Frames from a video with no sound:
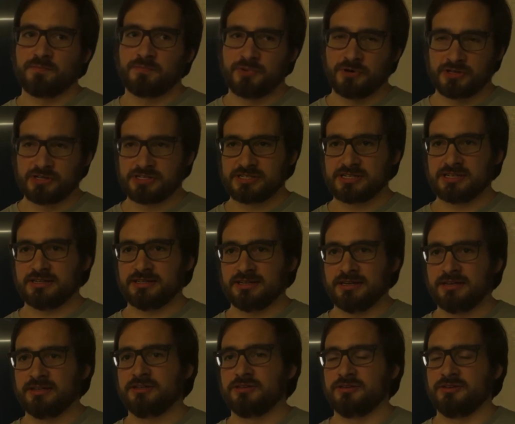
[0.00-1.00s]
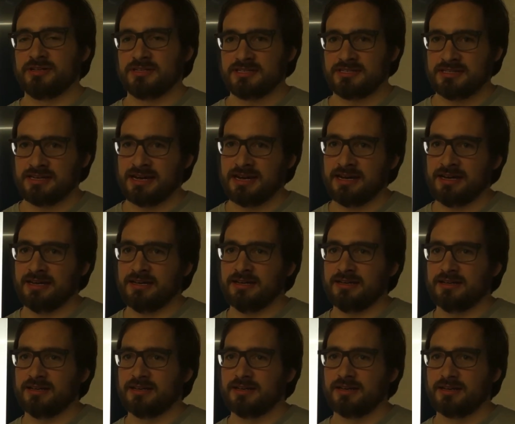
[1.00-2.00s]
pulls it into the CI
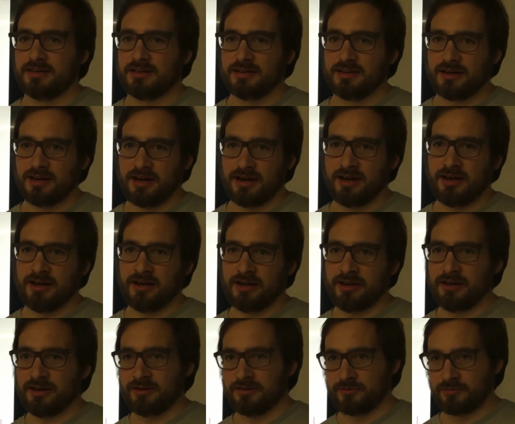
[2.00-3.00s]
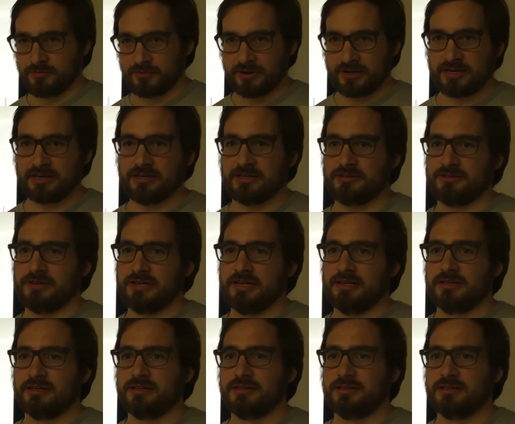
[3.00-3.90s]
working tree.